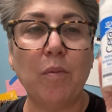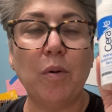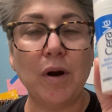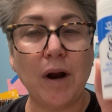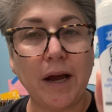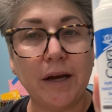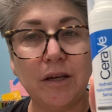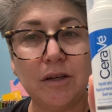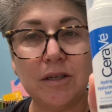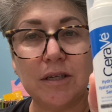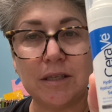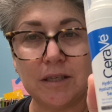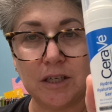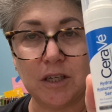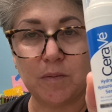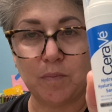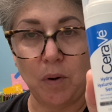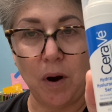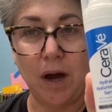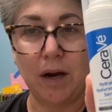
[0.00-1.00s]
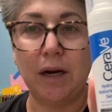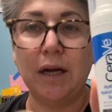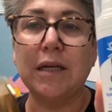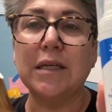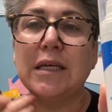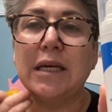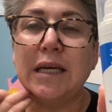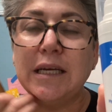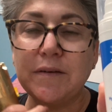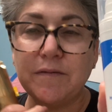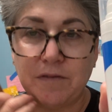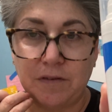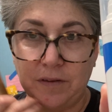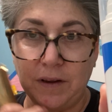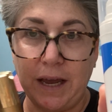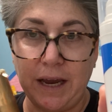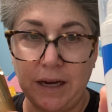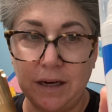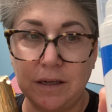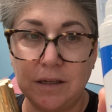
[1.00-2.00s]
When I use this product, it
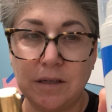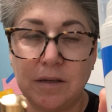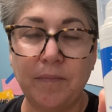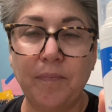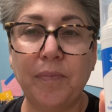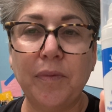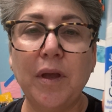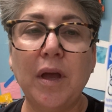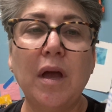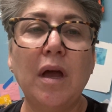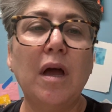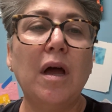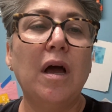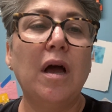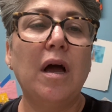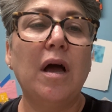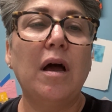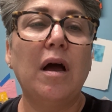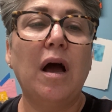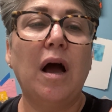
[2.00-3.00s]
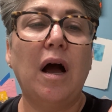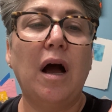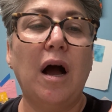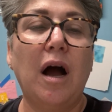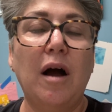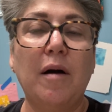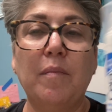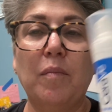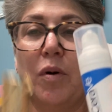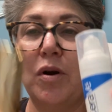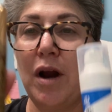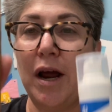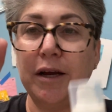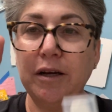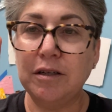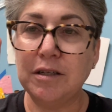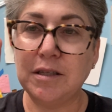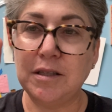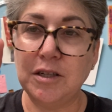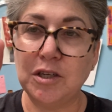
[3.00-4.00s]
flakes. Um, when I
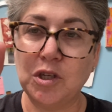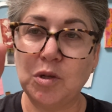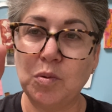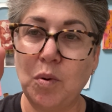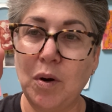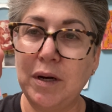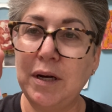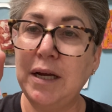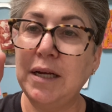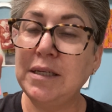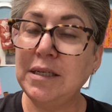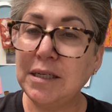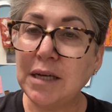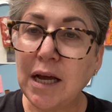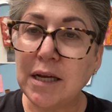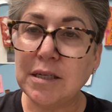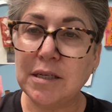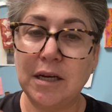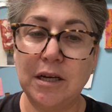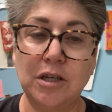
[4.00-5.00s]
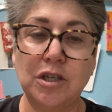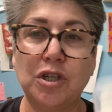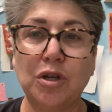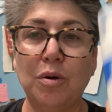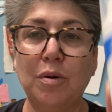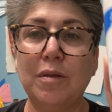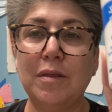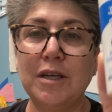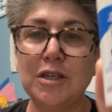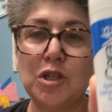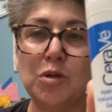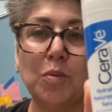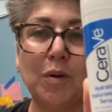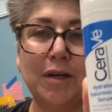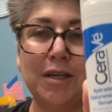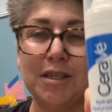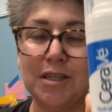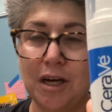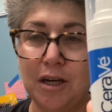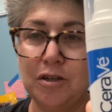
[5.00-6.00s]
use this one, it doesn't. So this one
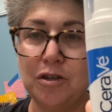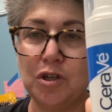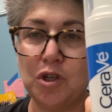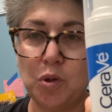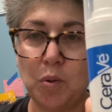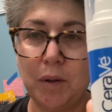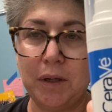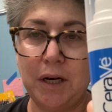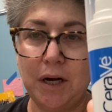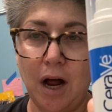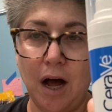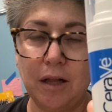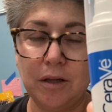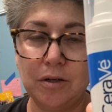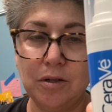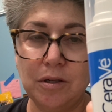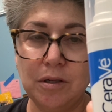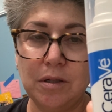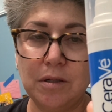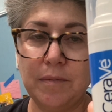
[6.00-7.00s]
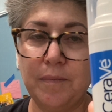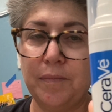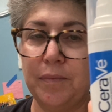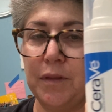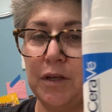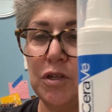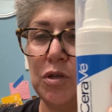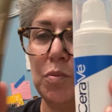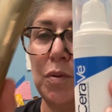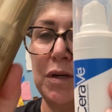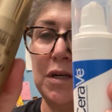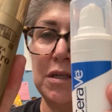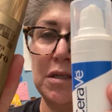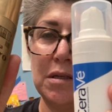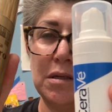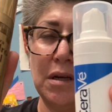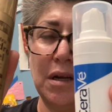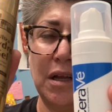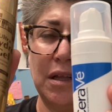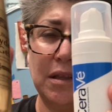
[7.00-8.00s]
is under $20. This one is
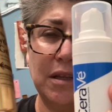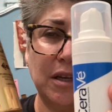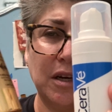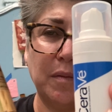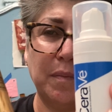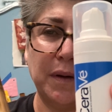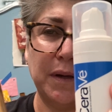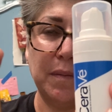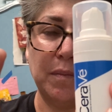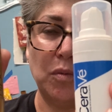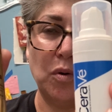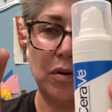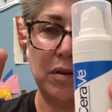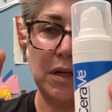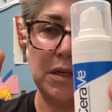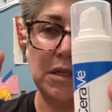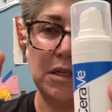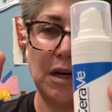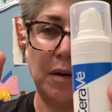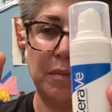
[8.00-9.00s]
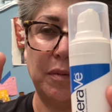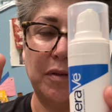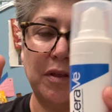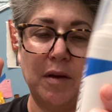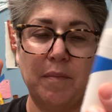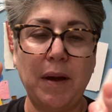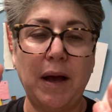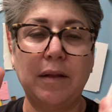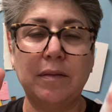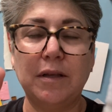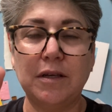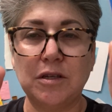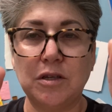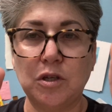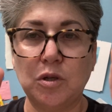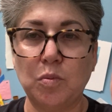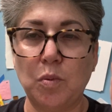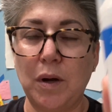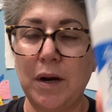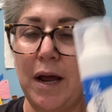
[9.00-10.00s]
a little bit more than double the amount. This
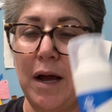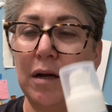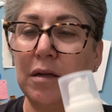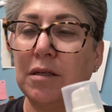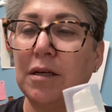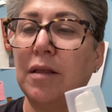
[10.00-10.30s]
is one ounce.